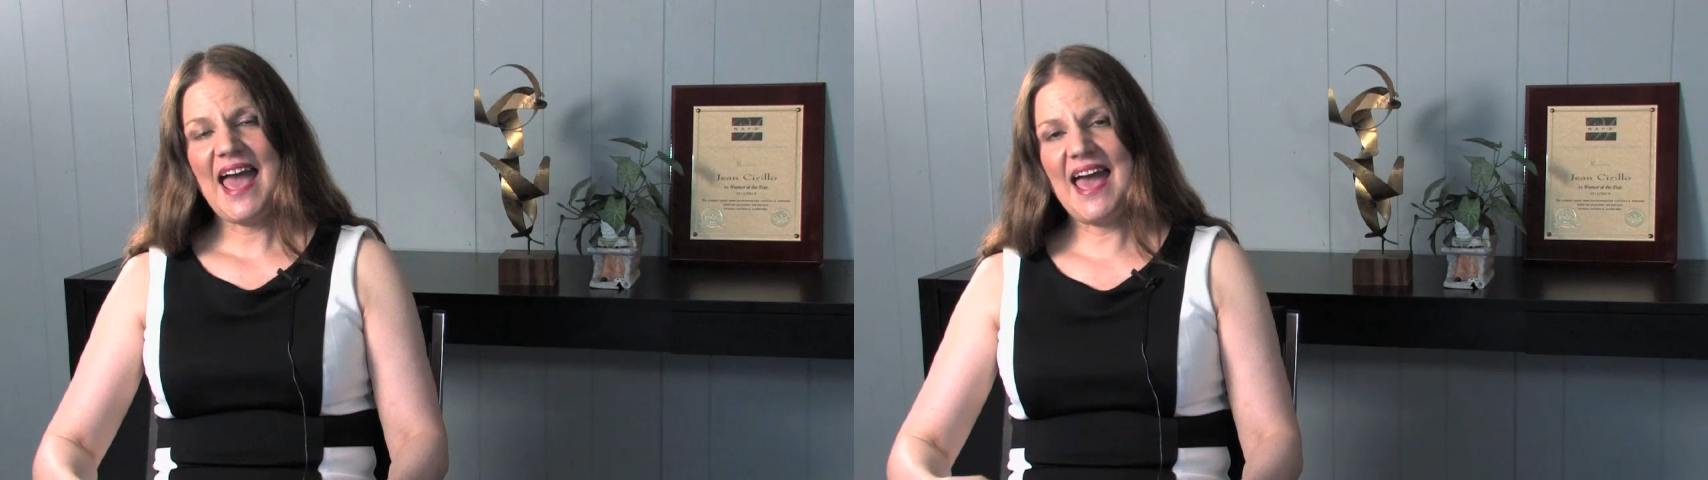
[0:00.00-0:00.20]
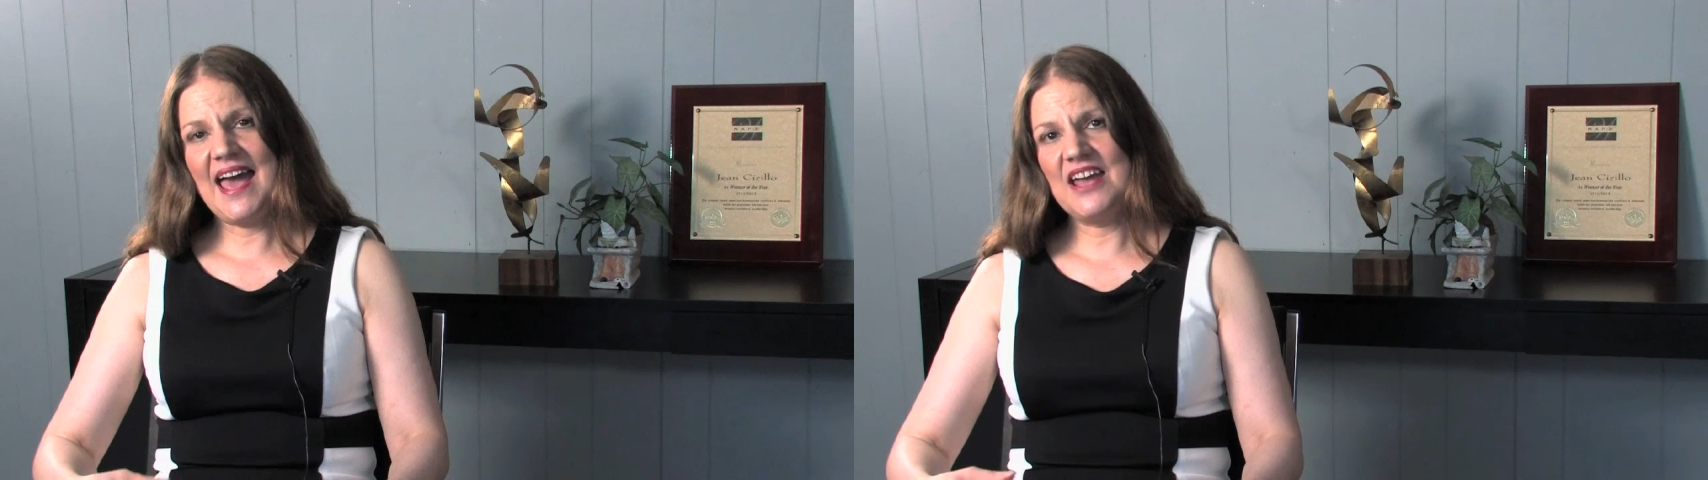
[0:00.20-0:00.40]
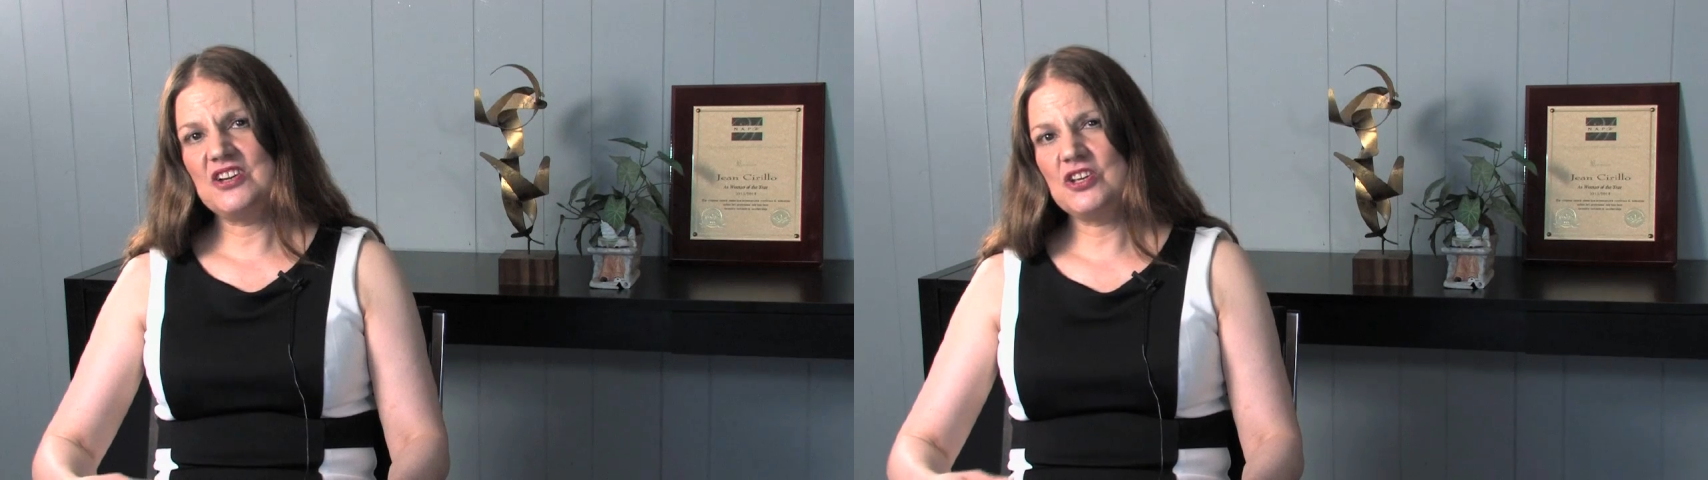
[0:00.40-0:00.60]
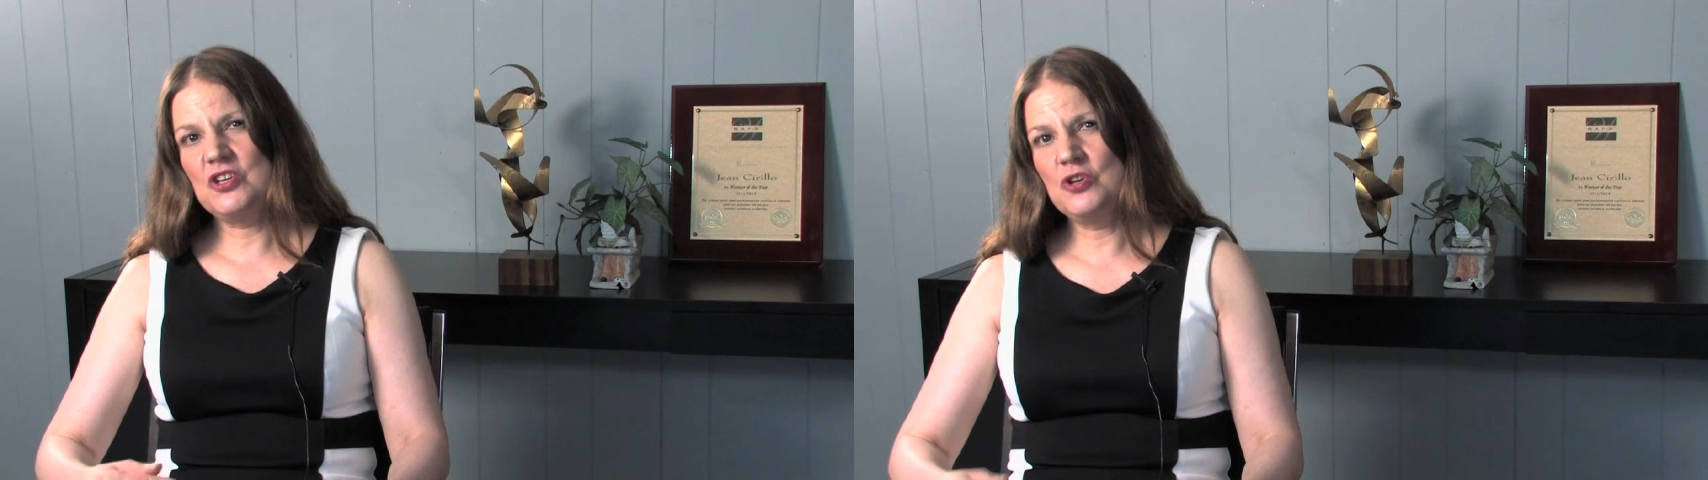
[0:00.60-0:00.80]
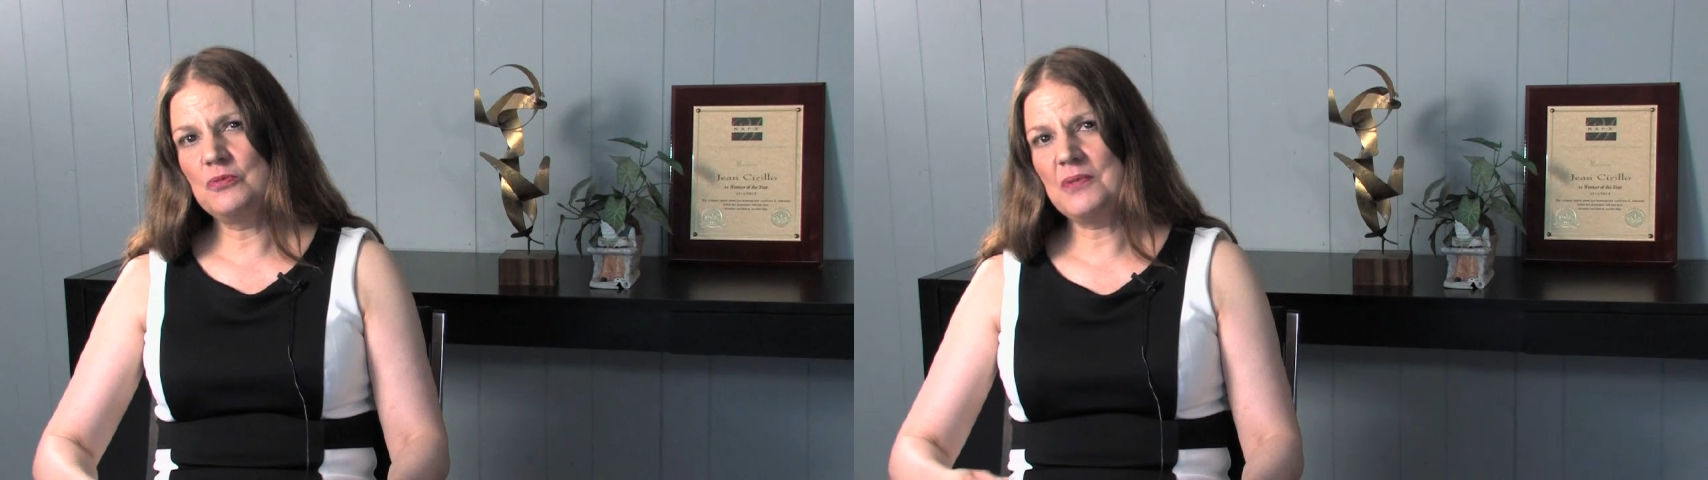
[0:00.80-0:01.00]
And
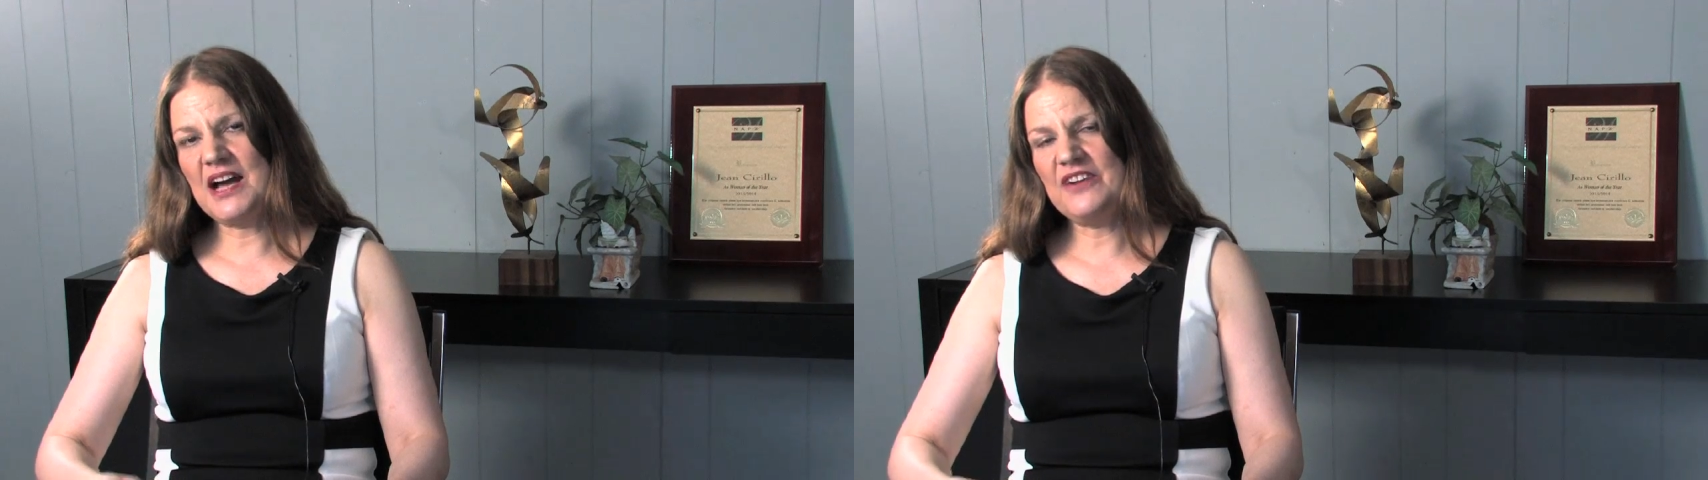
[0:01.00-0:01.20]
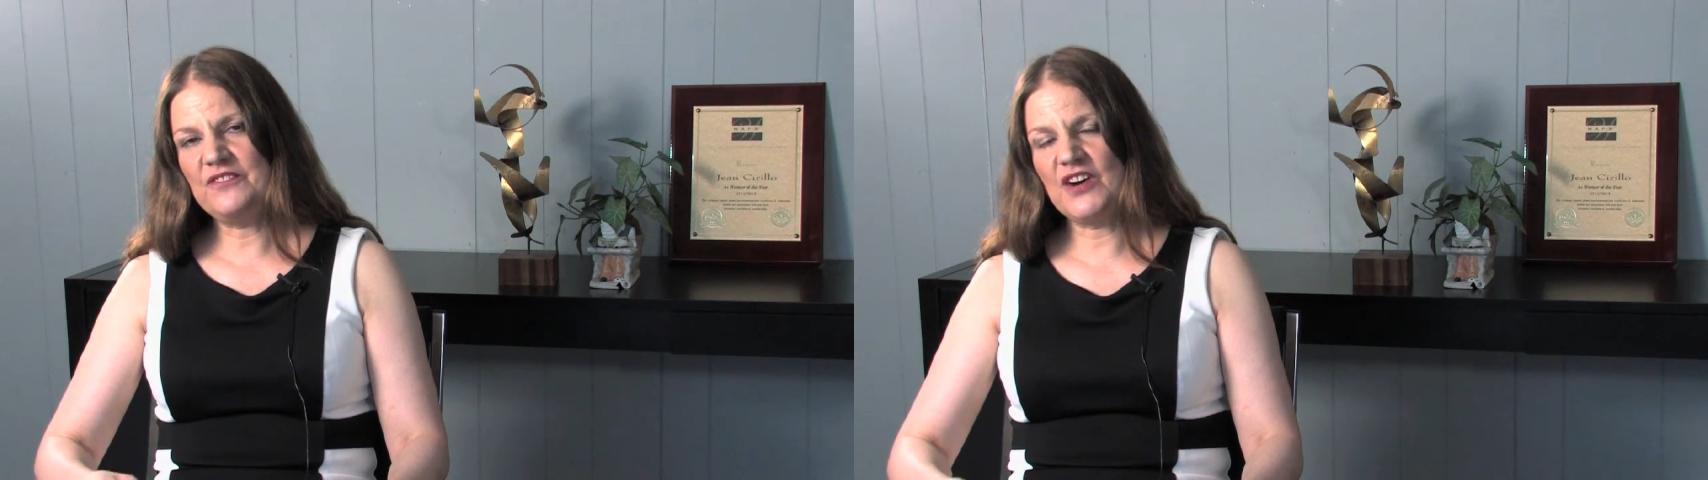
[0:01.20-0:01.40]
you might